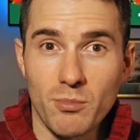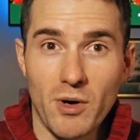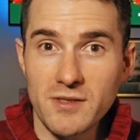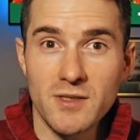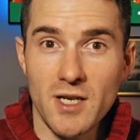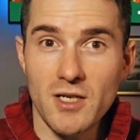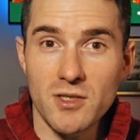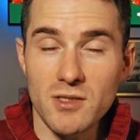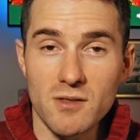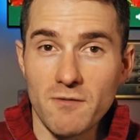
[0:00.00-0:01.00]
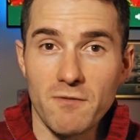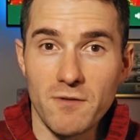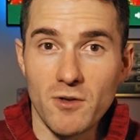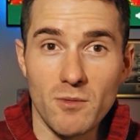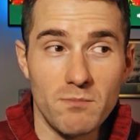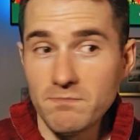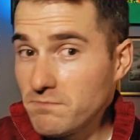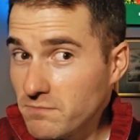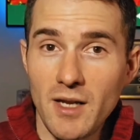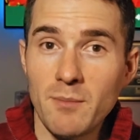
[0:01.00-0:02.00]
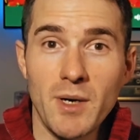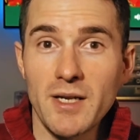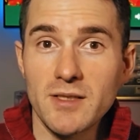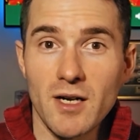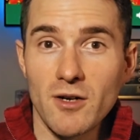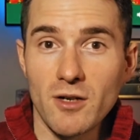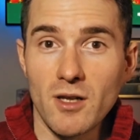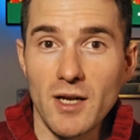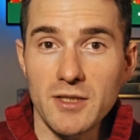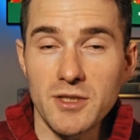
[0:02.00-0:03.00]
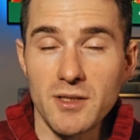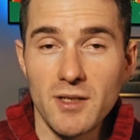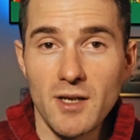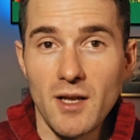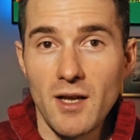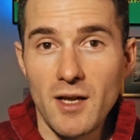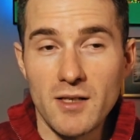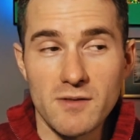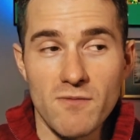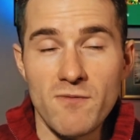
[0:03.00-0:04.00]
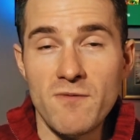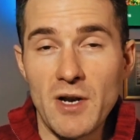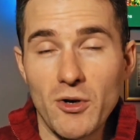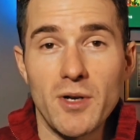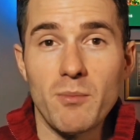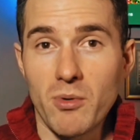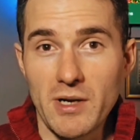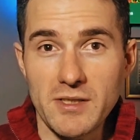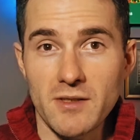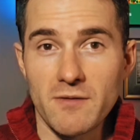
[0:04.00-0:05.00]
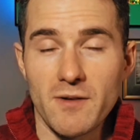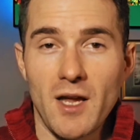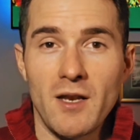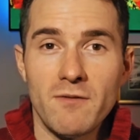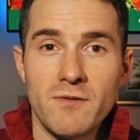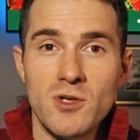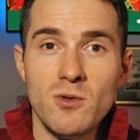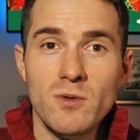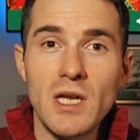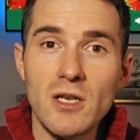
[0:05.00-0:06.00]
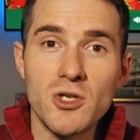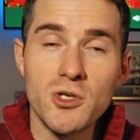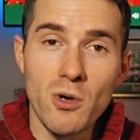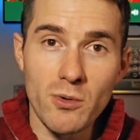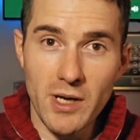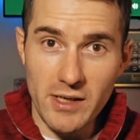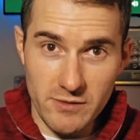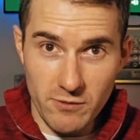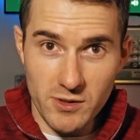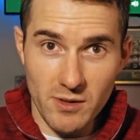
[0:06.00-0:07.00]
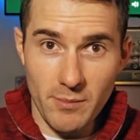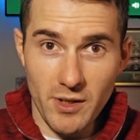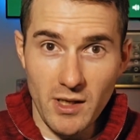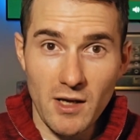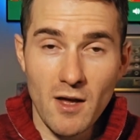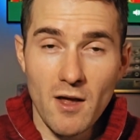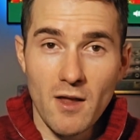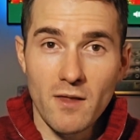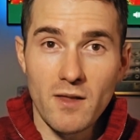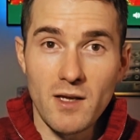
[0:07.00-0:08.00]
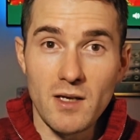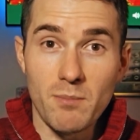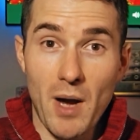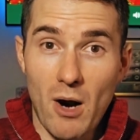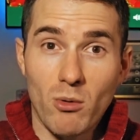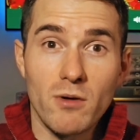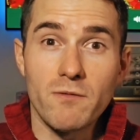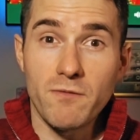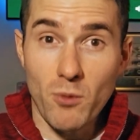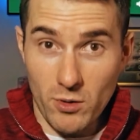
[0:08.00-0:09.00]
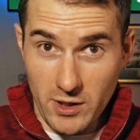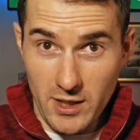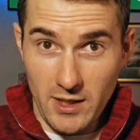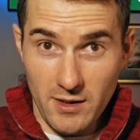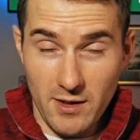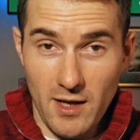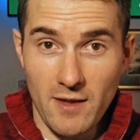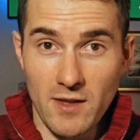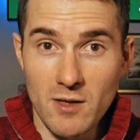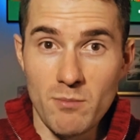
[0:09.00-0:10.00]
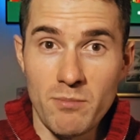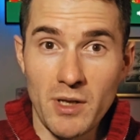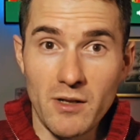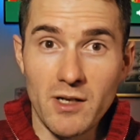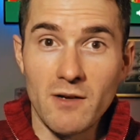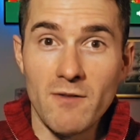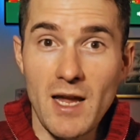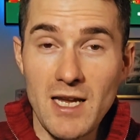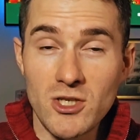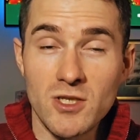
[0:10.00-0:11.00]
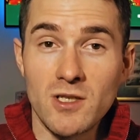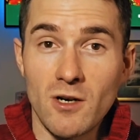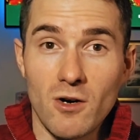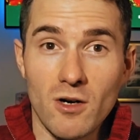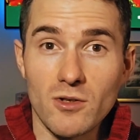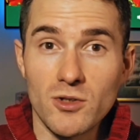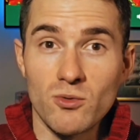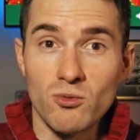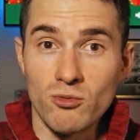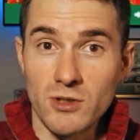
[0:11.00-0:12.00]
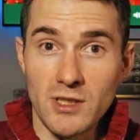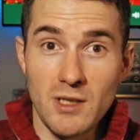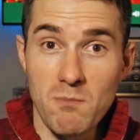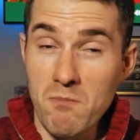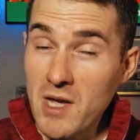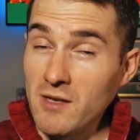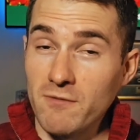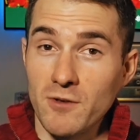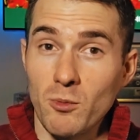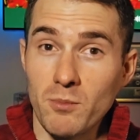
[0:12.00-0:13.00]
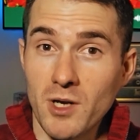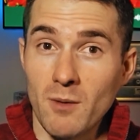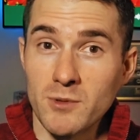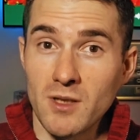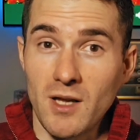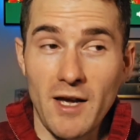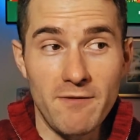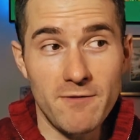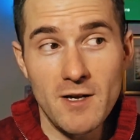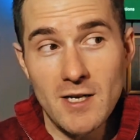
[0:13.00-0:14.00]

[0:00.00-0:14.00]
presentations of a film in my entire collection. It is very impressive. And if you need to showcase for somebody the power of 4K and the ability of HDR to really make a film come to life,